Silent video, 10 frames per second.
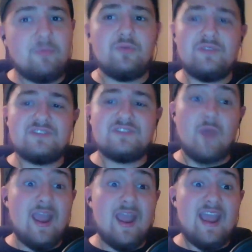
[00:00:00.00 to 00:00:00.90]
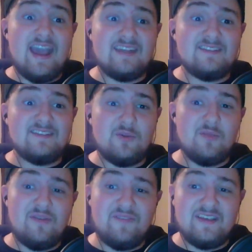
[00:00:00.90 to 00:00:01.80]
of reasons why I hadn't shown
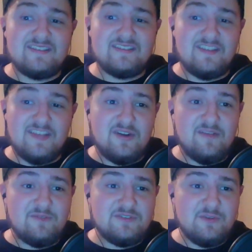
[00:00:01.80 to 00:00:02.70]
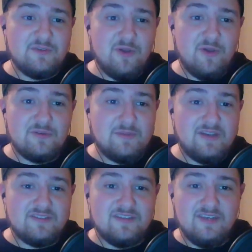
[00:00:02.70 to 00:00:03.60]
my face on the internet for so long, was
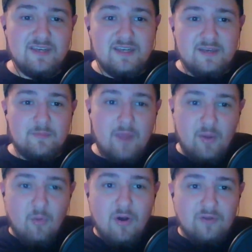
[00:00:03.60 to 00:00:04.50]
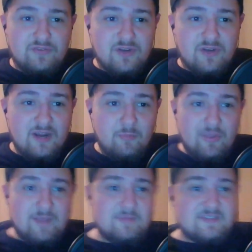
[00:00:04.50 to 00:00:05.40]
because my walls are kind of
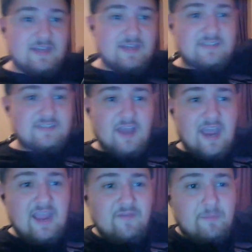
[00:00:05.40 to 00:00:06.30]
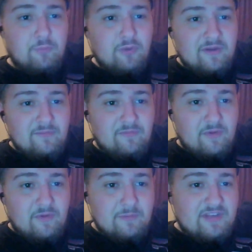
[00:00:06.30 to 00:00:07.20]
blank. Besides, I have a print
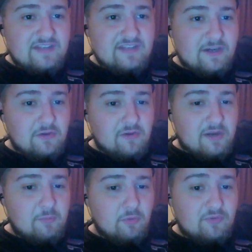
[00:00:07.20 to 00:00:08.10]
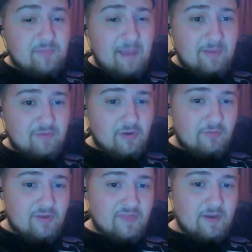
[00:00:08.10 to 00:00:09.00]
from Scott Snyder and Greg Capullo's Batman run
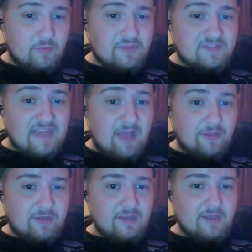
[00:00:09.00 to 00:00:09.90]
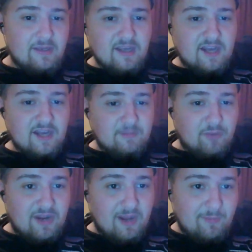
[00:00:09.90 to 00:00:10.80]
right there with the Talon kind of
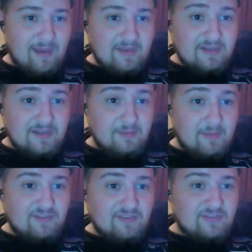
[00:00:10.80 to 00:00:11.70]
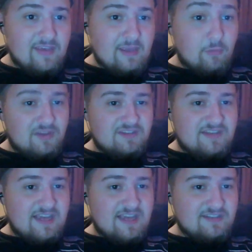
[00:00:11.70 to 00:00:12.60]
preying on Batman in the maze. One of these
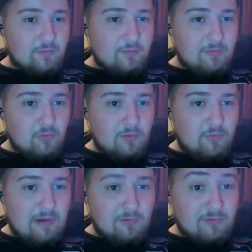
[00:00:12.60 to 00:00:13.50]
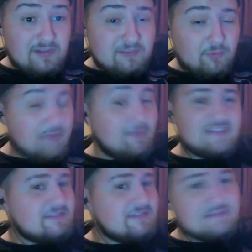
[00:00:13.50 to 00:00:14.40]
days it'll be more prominently displayed, but
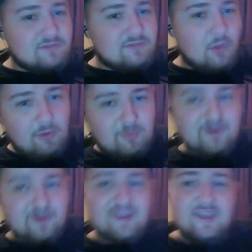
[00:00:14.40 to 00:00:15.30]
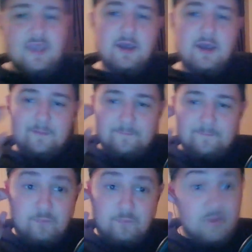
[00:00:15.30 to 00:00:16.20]
it's dope artwork.
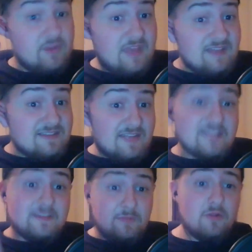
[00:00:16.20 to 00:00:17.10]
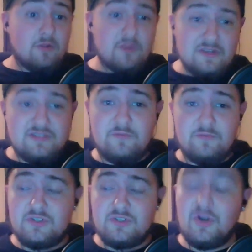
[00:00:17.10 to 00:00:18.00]
But that's something I'll look into for
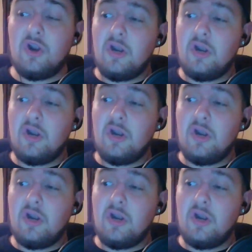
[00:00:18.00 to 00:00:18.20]
sure.